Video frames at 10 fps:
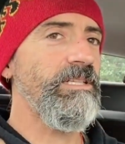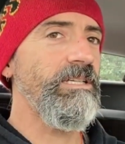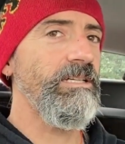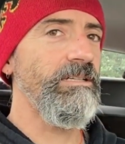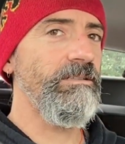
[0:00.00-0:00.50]

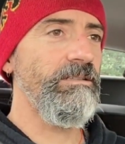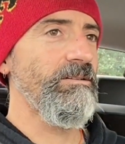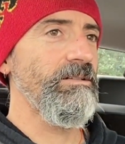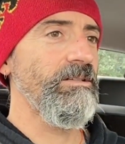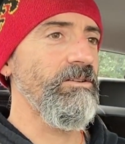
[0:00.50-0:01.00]
hand,
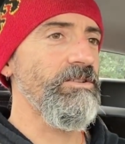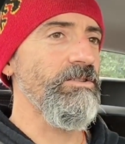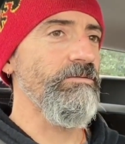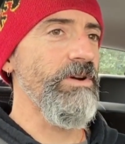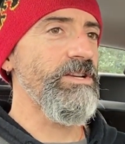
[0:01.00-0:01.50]
got to
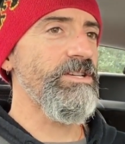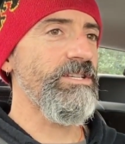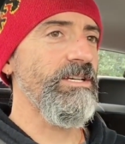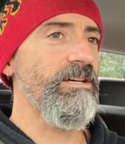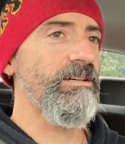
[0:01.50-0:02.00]
the
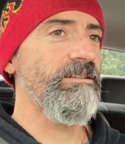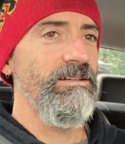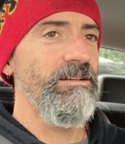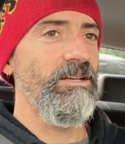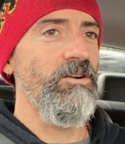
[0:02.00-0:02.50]
register,
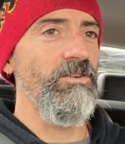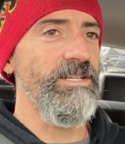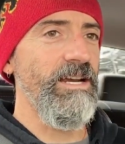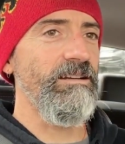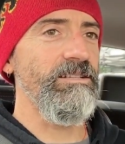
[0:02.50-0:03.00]

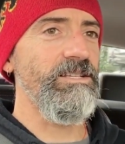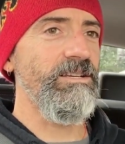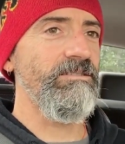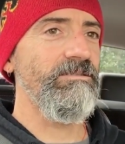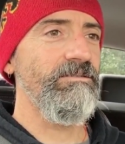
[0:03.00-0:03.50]
contactless
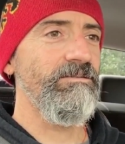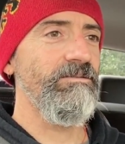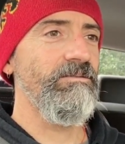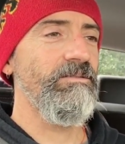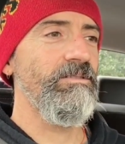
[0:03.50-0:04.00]

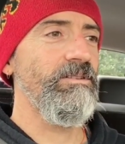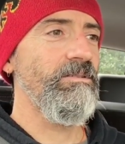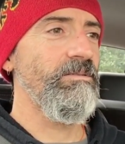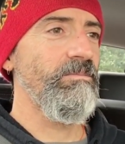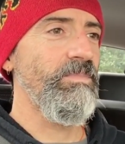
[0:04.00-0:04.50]

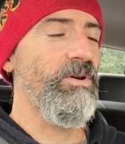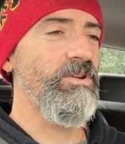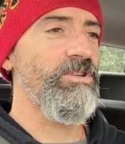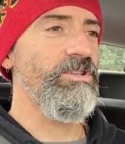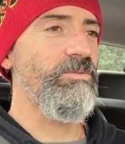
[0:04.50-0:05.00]

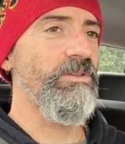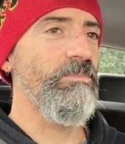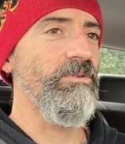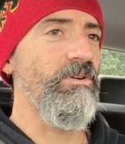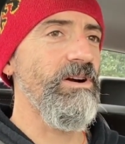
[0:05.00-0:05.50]
purchase with
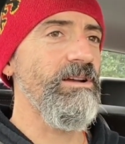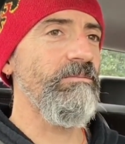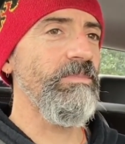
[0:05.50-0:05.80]
my